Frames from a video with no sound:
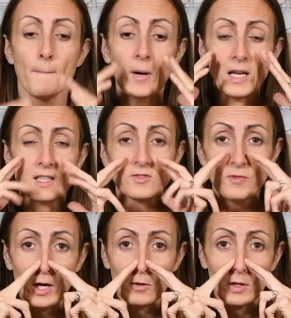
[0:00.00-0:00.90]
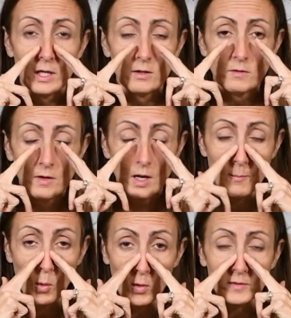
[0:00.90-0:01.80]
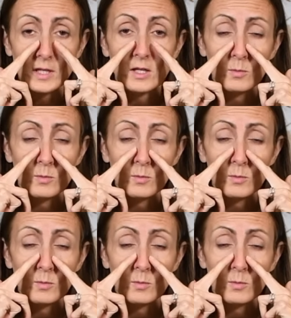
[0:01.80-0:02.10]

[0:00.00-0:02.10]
But it's very important that